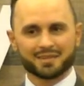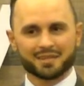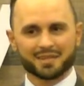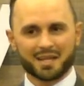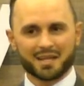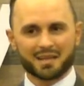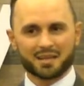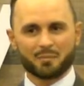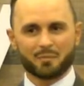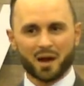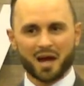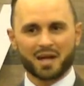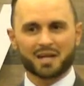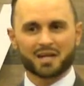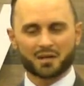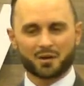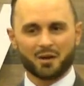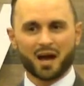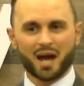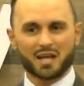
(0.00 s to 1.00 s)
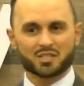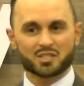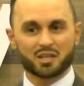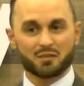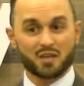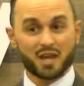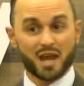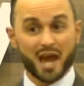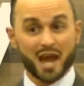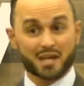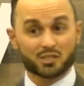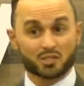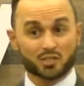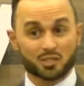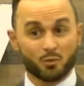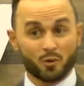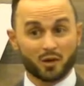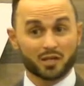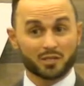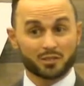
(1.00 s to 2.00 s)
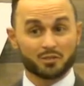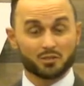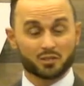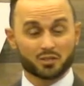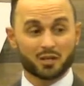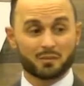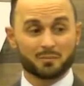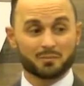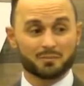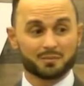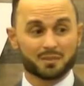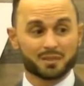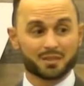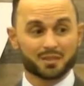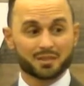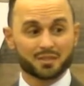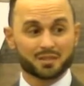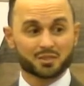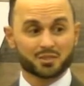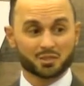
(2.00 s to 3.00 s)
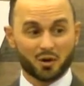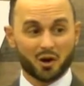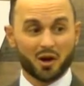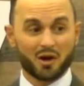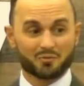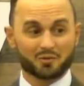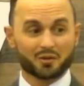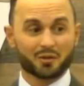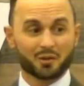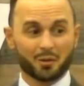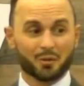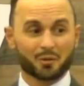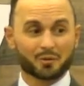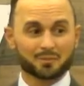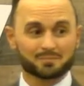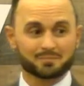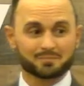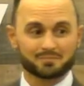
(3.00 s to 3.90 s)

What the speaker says: in the body of Christ if you actually want to do something strong for the Lord.